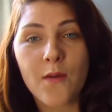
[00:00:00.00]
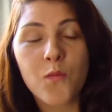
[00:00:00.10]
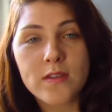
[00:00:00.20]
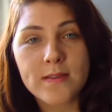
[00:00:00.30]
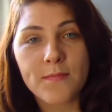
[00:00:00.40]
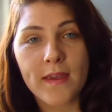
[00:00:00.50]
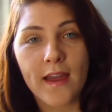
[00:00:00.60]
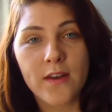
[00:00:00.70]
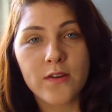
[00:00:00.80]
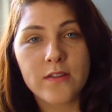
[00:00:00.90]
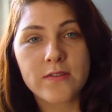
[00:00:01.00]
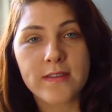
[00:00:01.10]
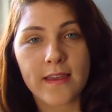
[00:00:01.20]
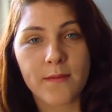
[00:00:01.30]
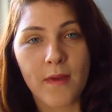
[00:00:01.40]
It wasn't me. I know it looks
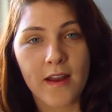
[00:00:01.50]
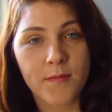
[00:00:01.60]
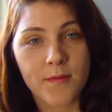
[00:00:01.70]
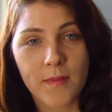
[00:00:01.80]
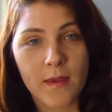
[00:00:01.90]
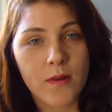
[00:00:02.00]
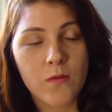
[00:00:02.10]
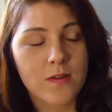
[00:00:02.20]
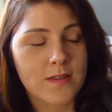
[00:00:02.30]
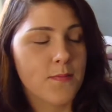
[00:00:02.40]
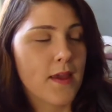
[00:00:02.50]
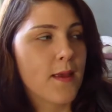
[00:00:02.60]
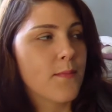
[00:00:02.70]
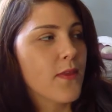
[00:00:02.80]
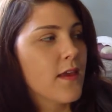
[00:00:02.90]
like it might have been me, but it wasn't me.